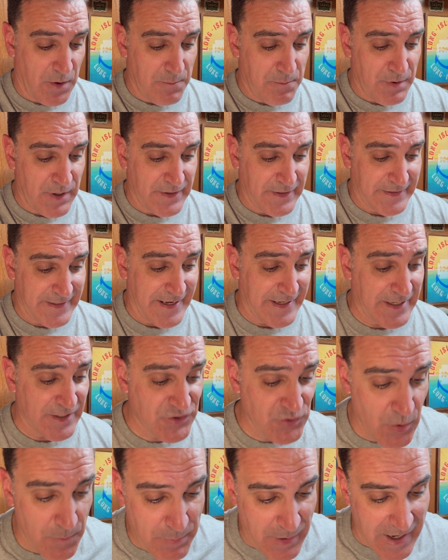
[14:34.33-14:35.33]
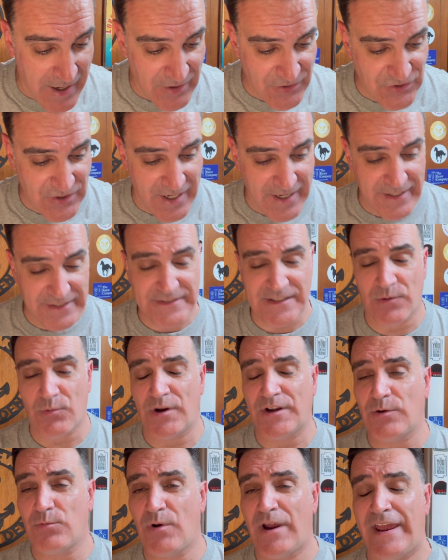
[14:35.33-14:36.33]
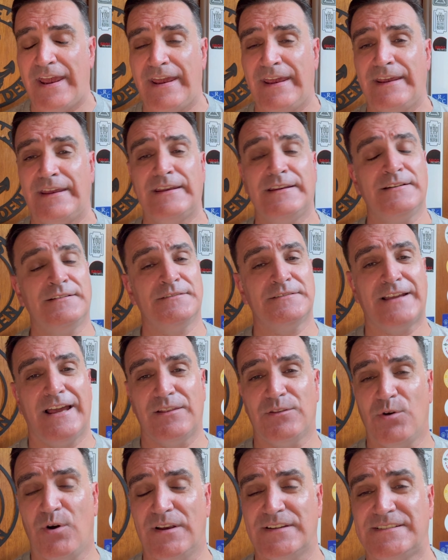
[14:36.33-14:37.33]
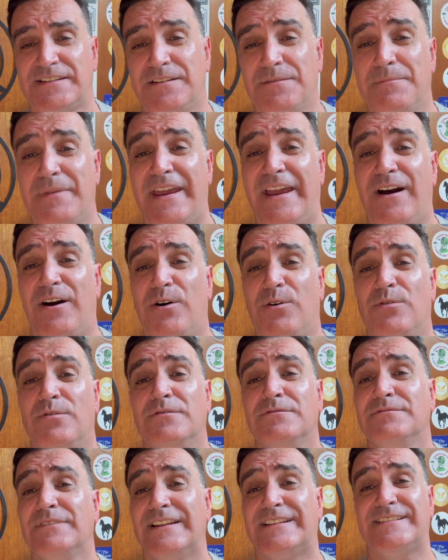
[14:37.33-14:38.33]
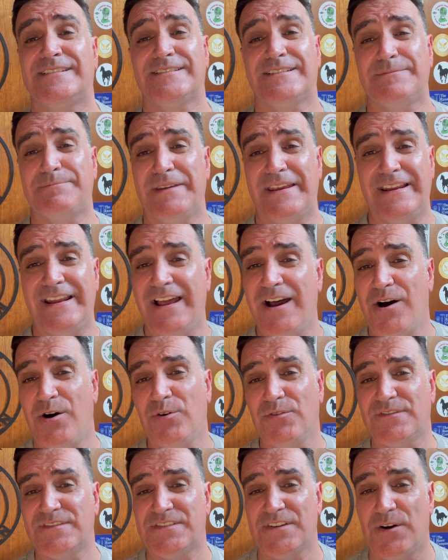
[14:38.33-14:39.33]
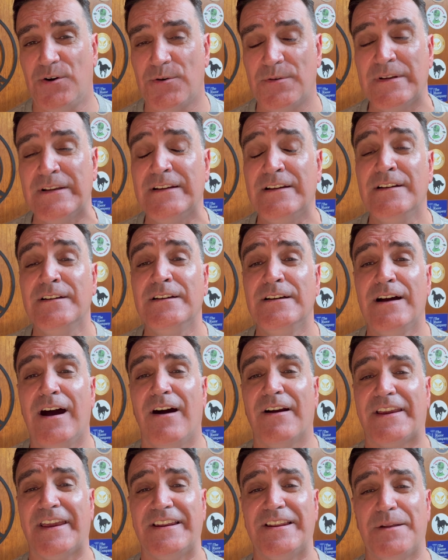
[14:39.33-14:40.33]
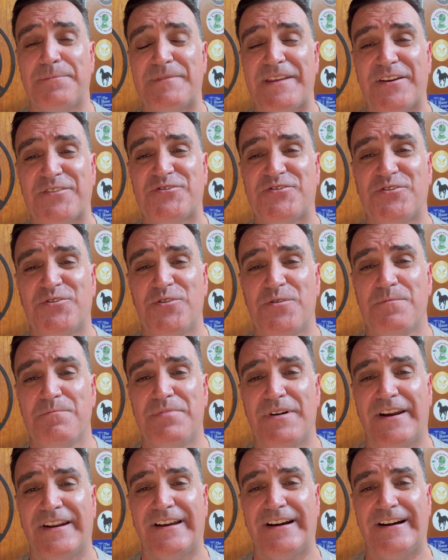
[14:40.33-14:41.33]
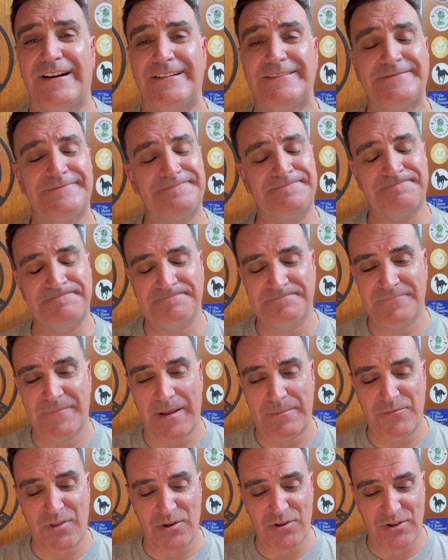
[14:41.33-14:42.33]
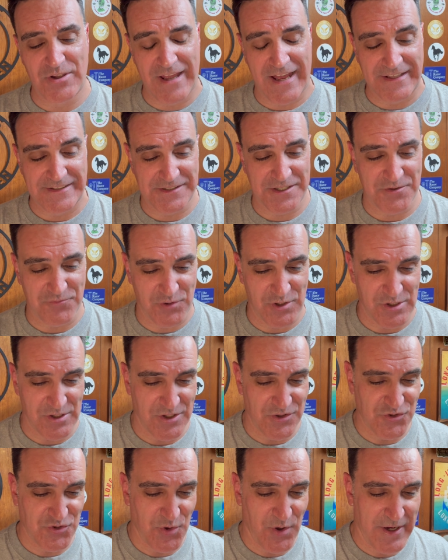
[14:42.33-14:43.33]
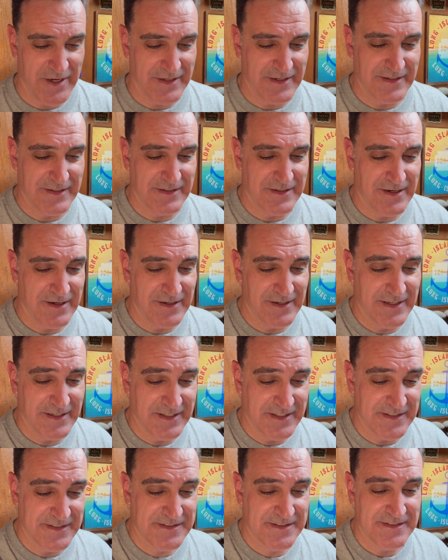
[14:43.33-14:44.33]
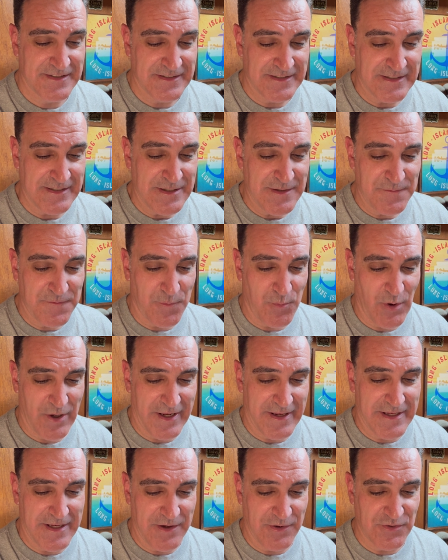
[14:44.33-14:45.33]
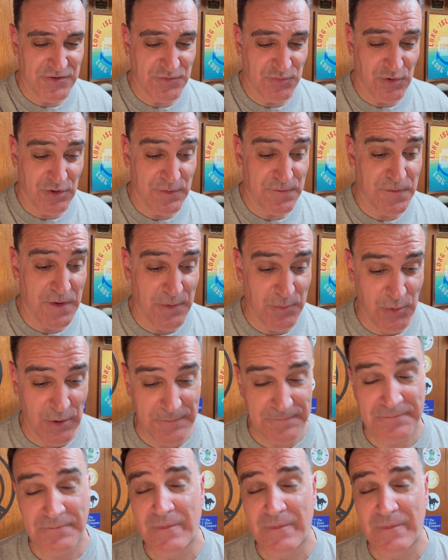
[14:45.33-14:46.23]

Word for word: But again, I do apologize. I went away, got lost in the mail. It's being held, so I'll get it up there soon. But uh, I know you guys are going to really enjoy it, and uh, it is, from what I hear, it's a really fun one.